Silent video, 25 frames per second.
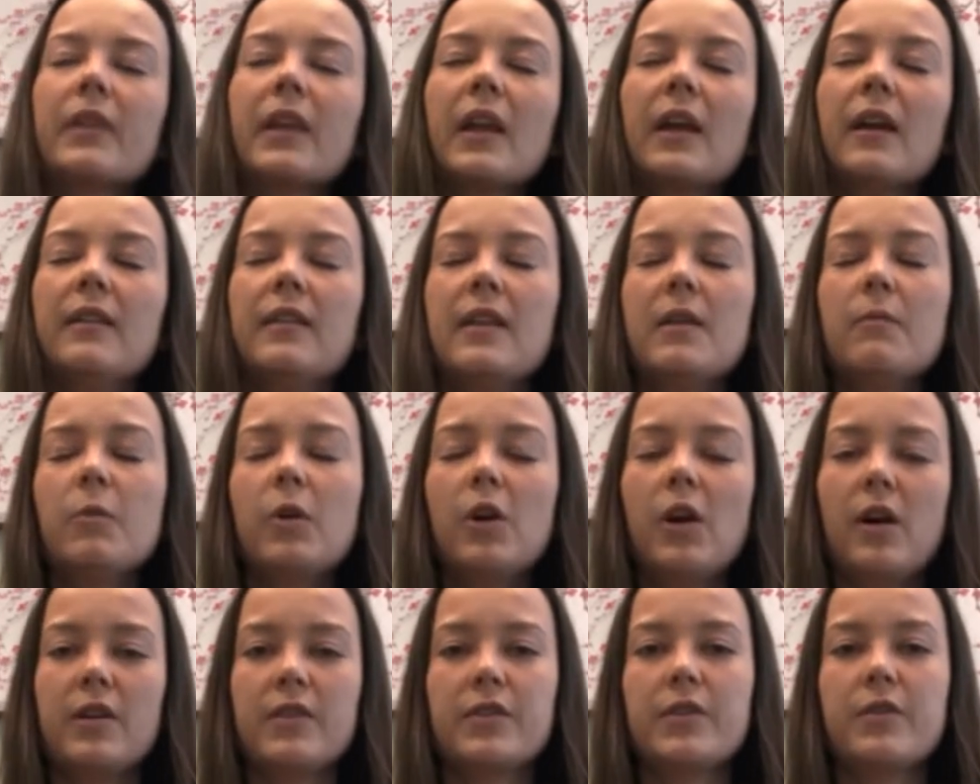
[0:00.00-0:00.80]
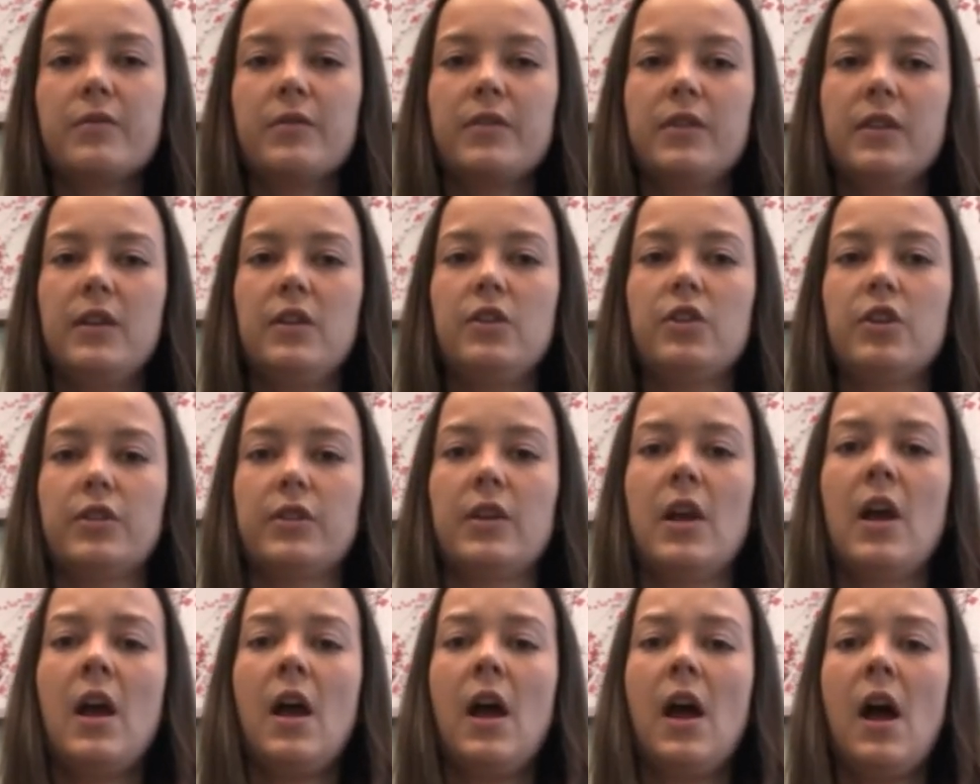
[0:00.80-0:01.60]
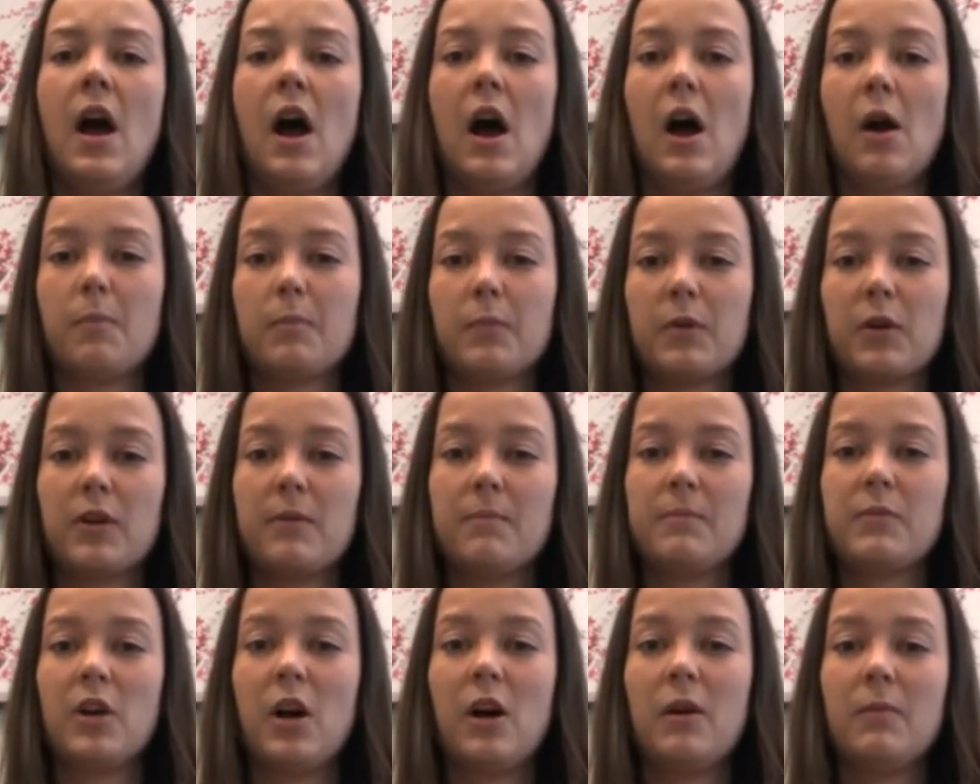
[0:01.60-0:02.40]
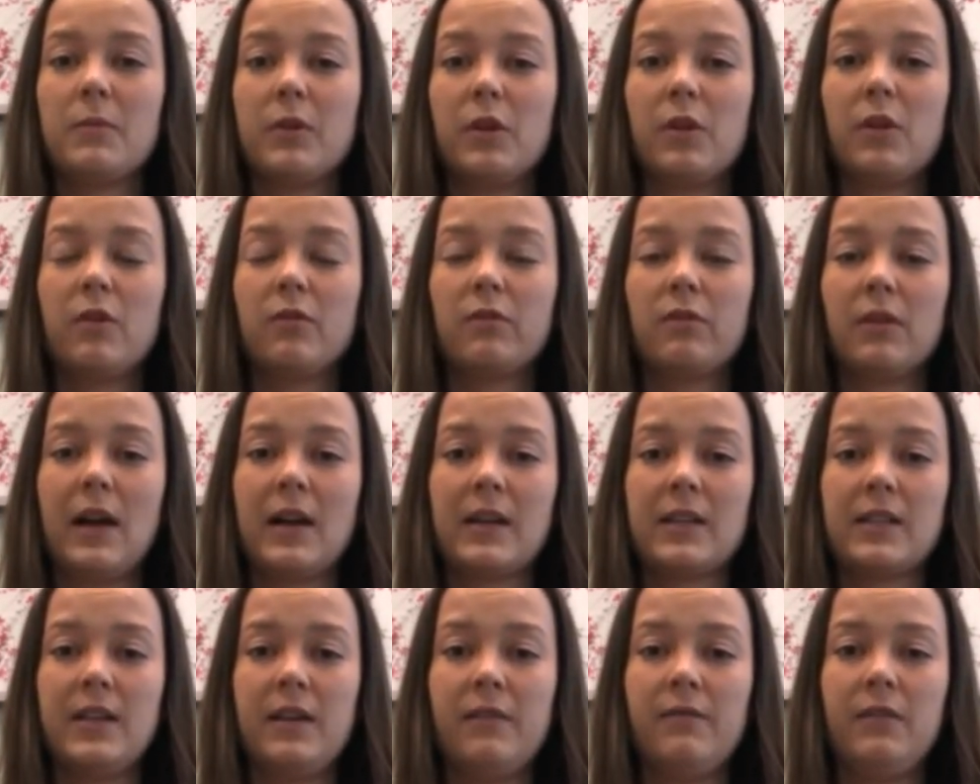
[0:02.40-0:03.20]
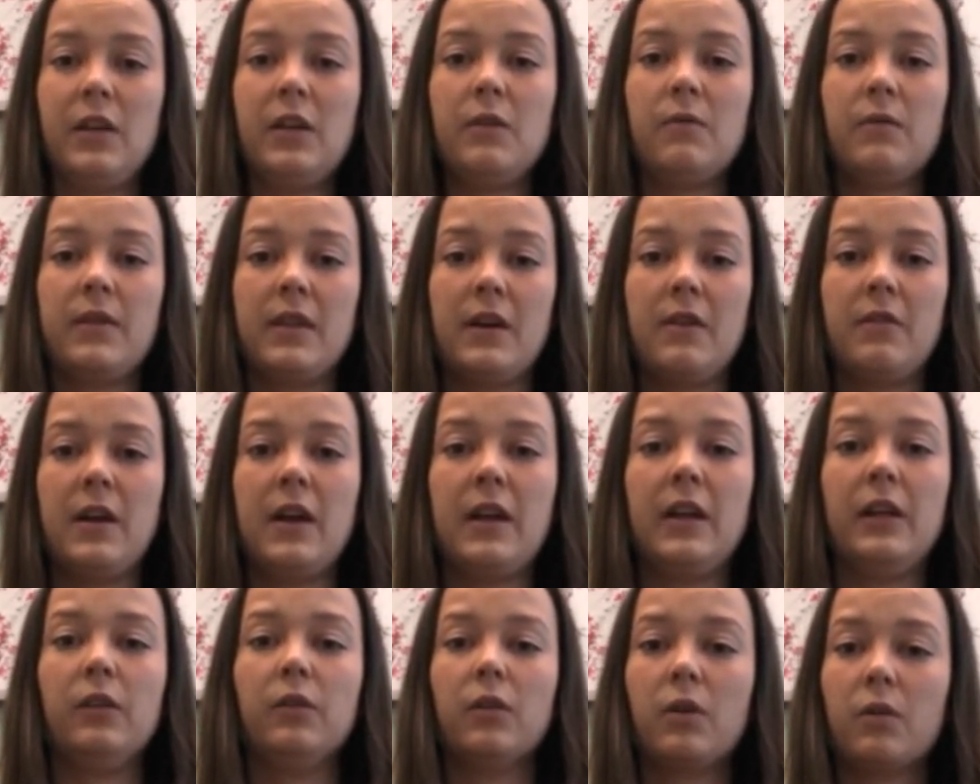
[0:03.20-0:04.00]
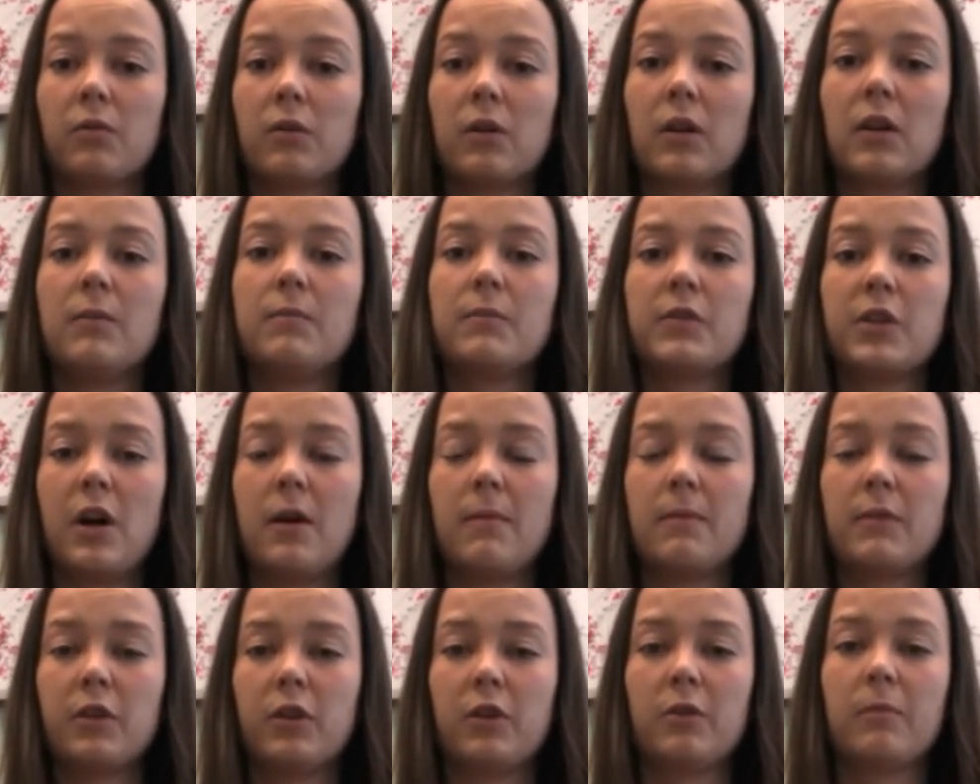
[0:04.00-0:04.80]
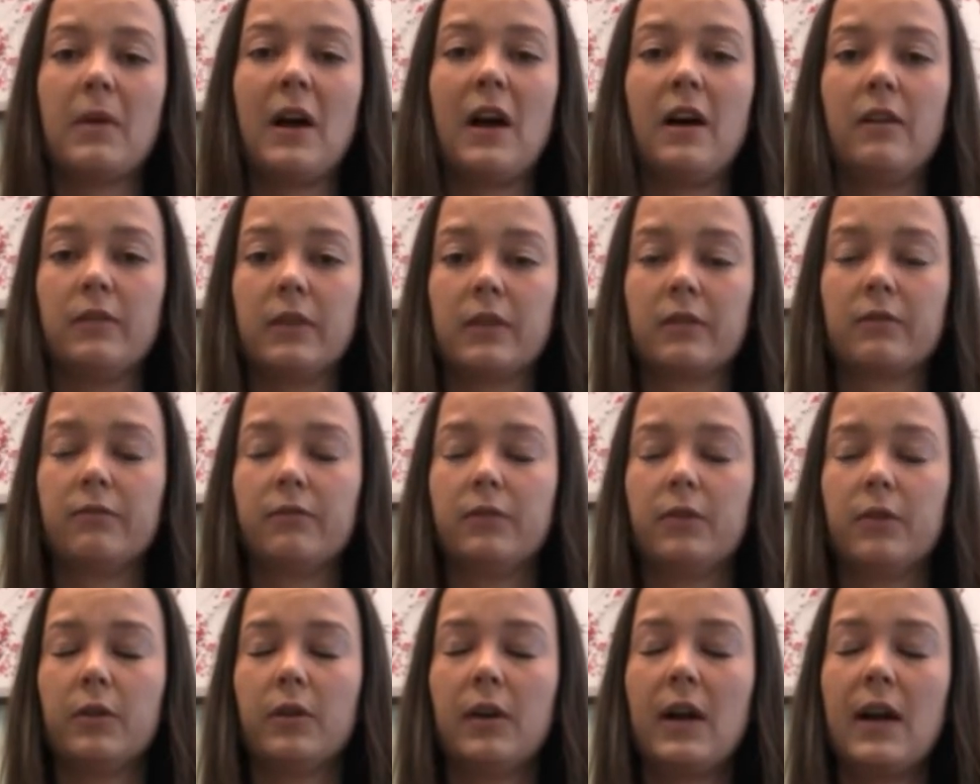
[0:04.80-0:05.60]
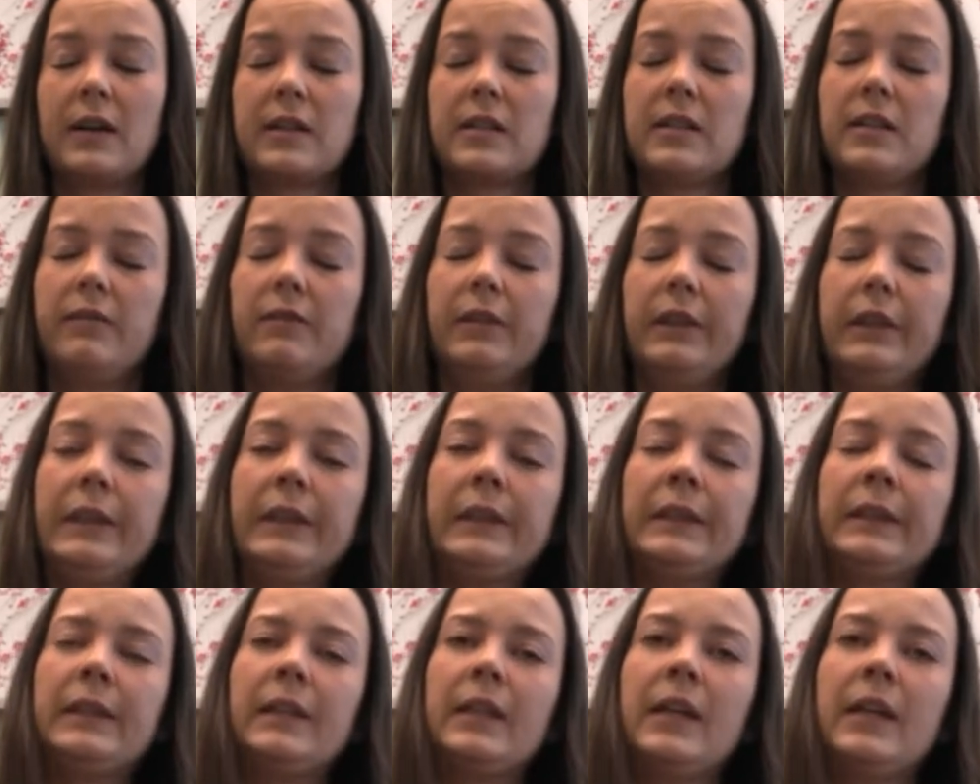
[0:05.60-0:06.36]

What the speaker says: And then we'll also see just upper abdominal overactivity without any lower abdominal or pelvic floor activity.